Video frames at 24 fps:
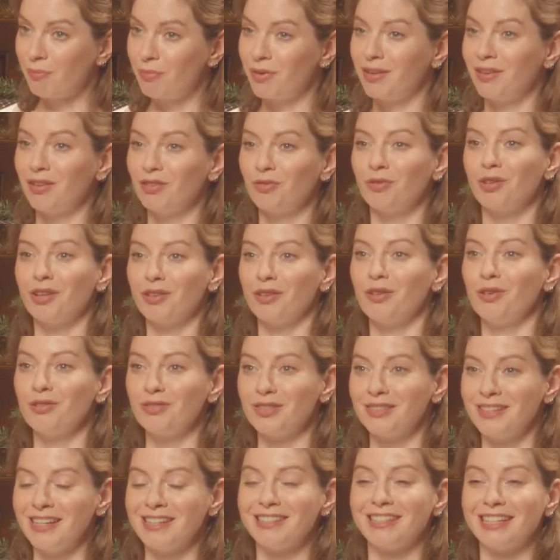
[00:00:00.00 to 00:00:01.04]
But it's one of
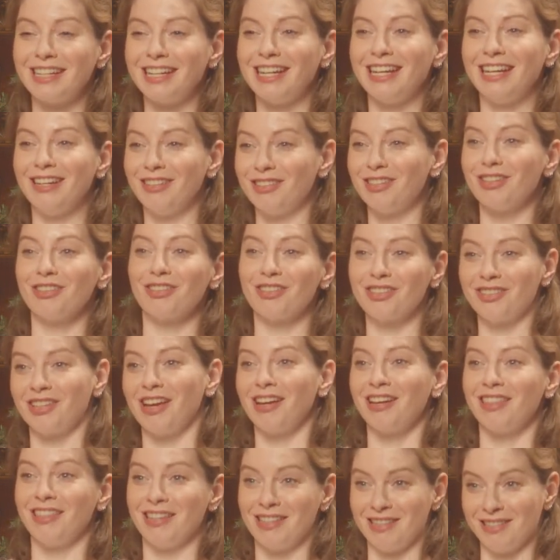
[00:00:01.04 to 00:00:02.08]
those, it's easier
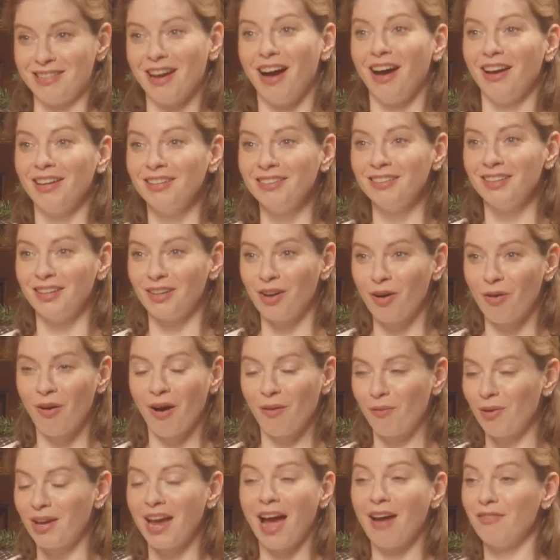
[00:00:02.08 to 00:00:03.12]
said than done. You know,
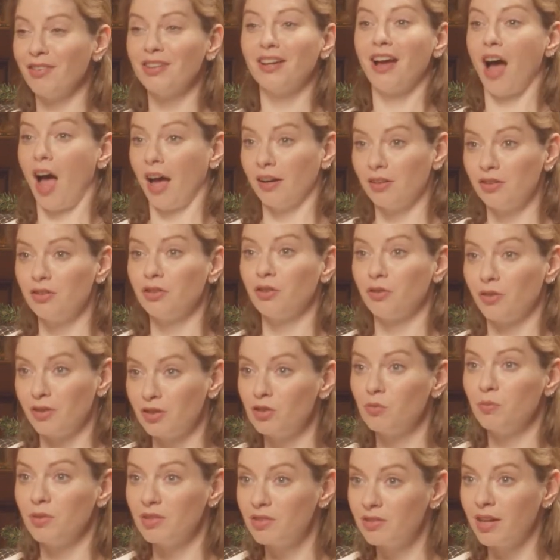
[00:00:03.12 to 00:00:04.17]
we haven't gotten to
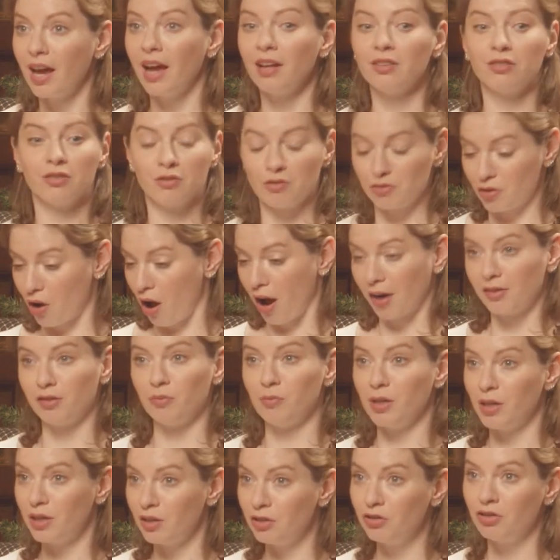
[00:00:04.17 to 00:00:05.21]
Christmas yet, so talk to
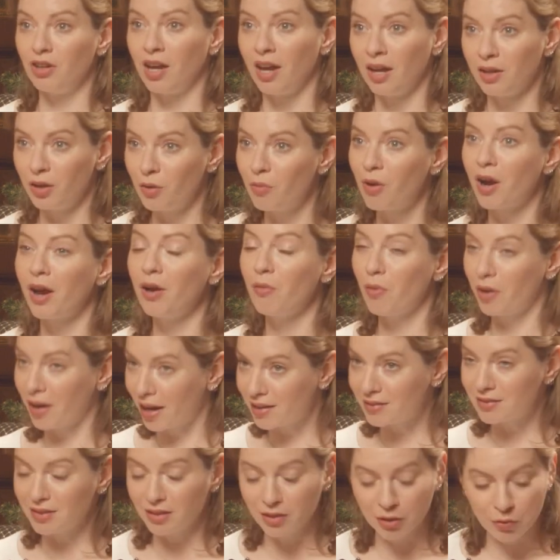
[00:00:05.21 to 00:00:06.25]
me in January when
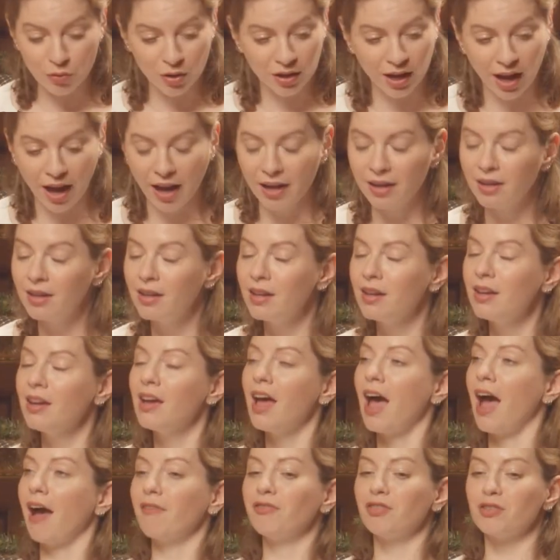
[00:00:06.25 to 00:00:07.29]
I see you again
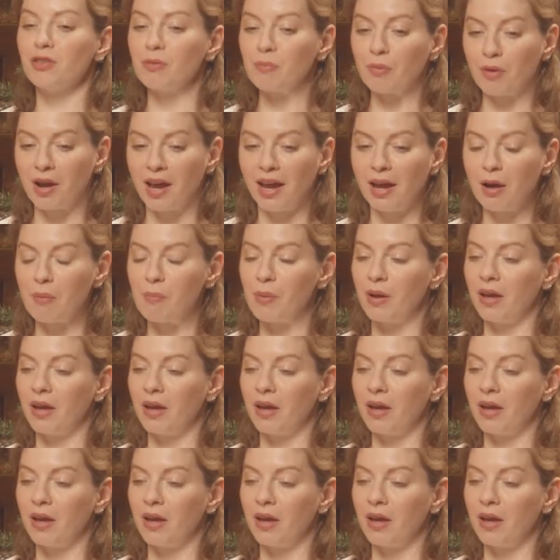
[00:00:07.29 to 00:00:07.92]
after the break.